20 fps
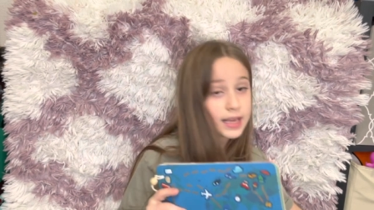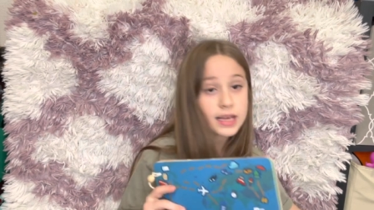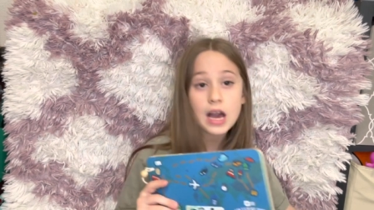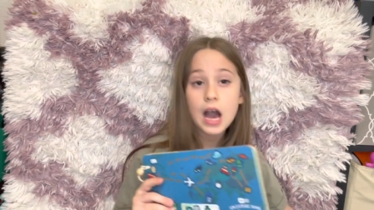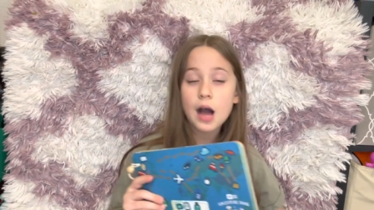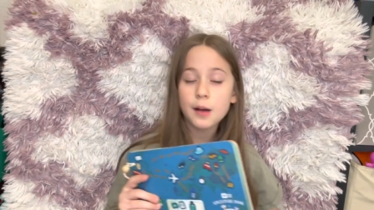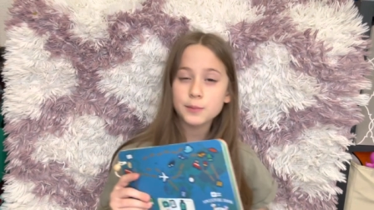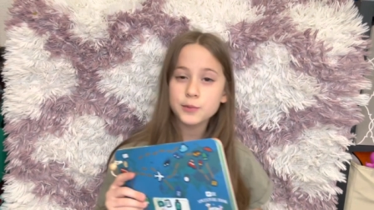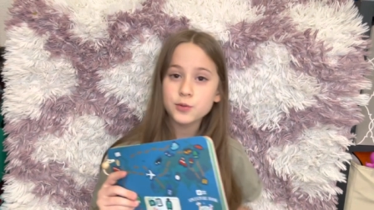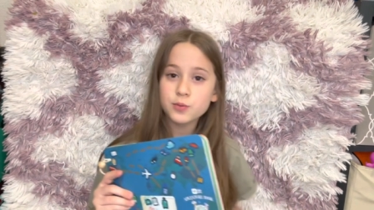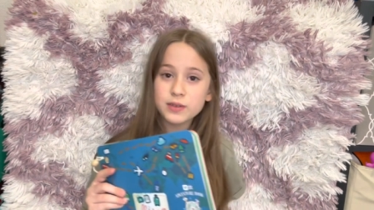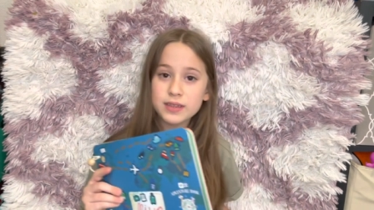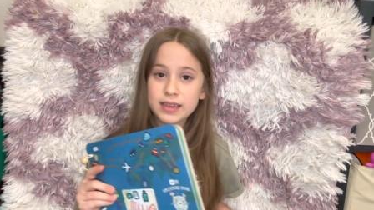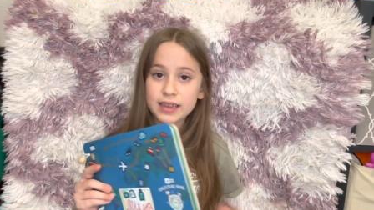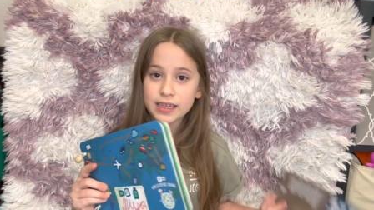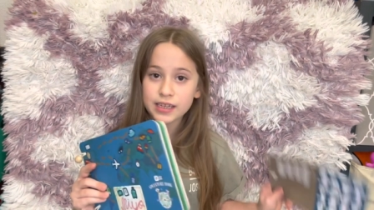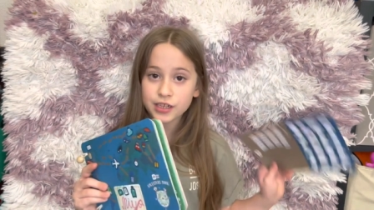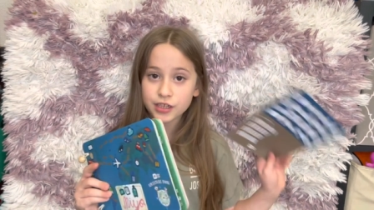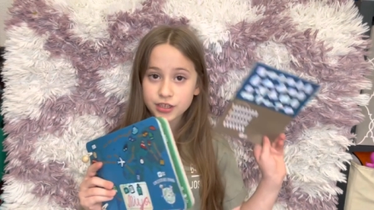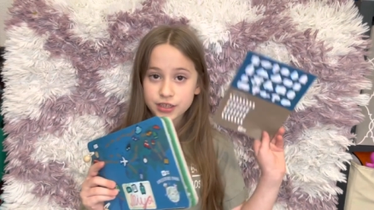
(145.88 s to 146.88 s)
comes with
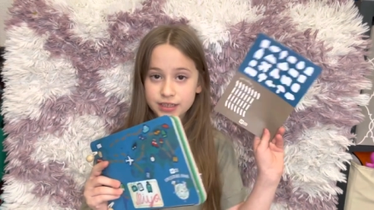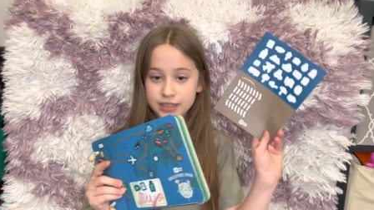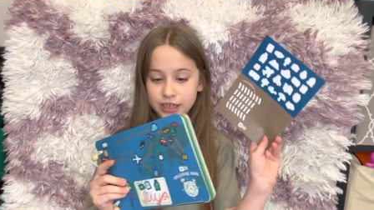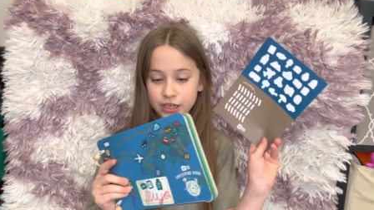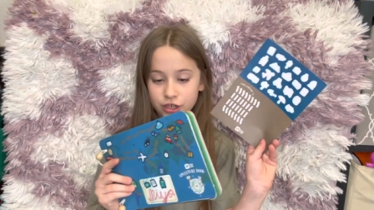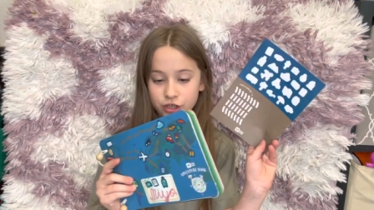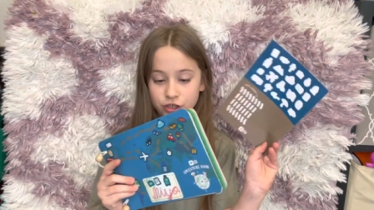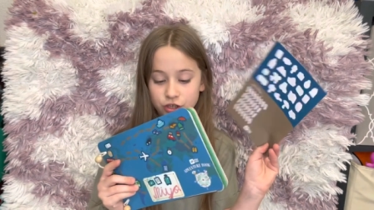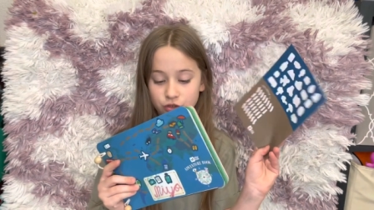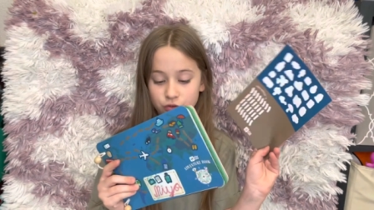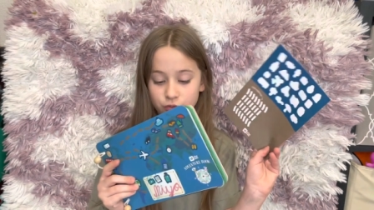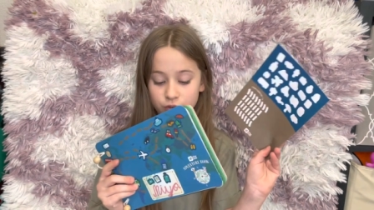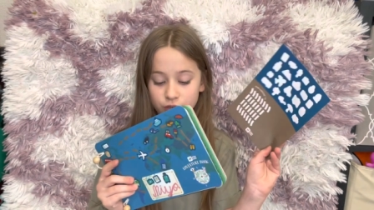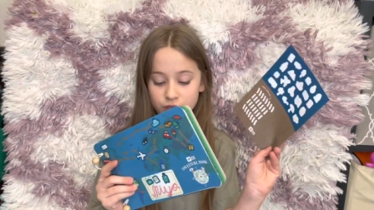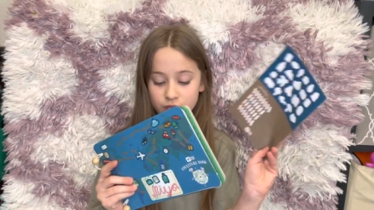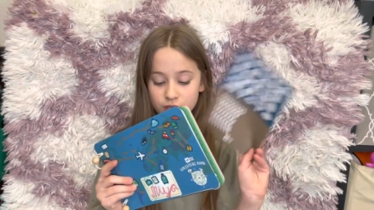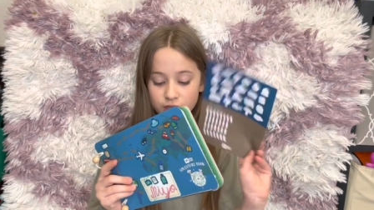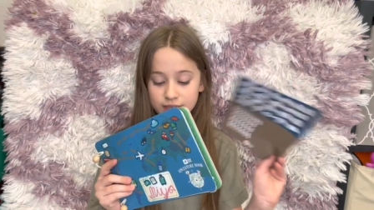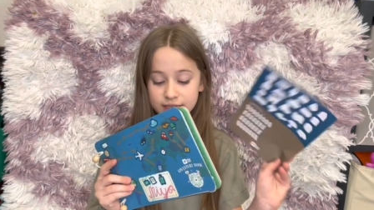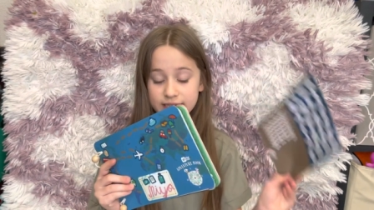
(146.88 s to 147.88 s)
little stickers you could
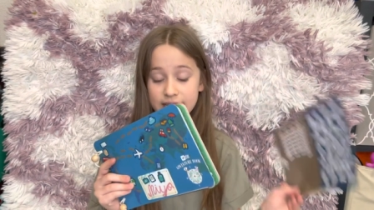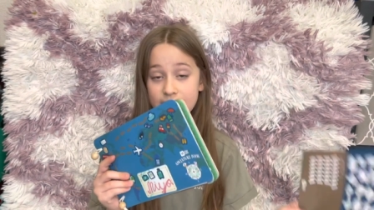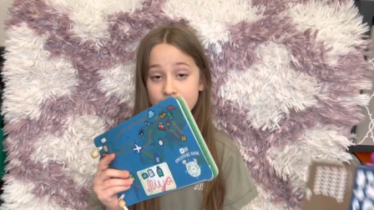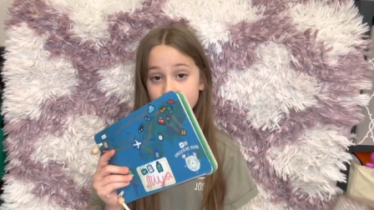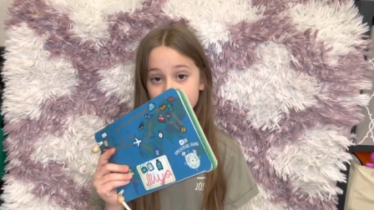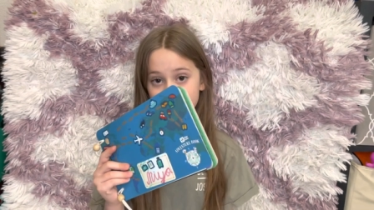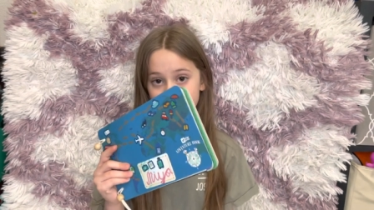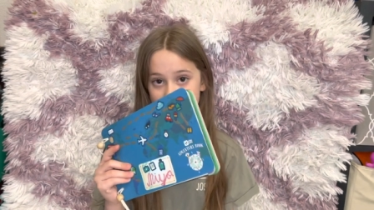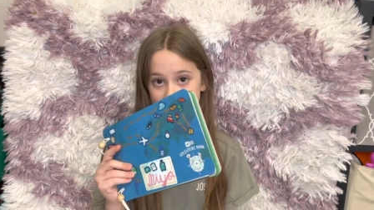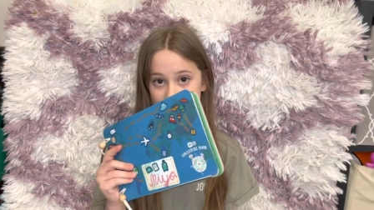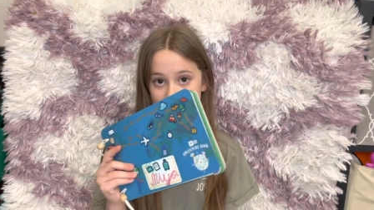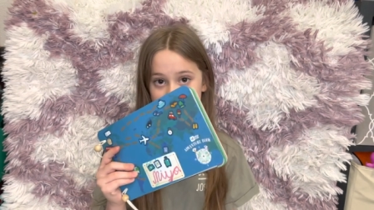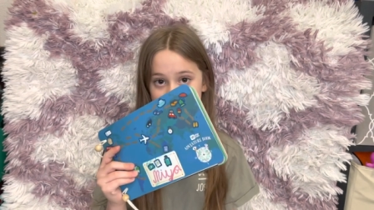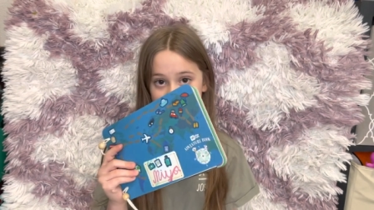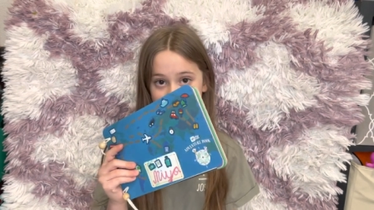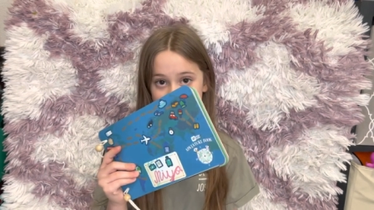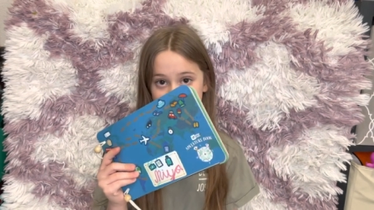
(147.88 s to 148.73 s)
decorate.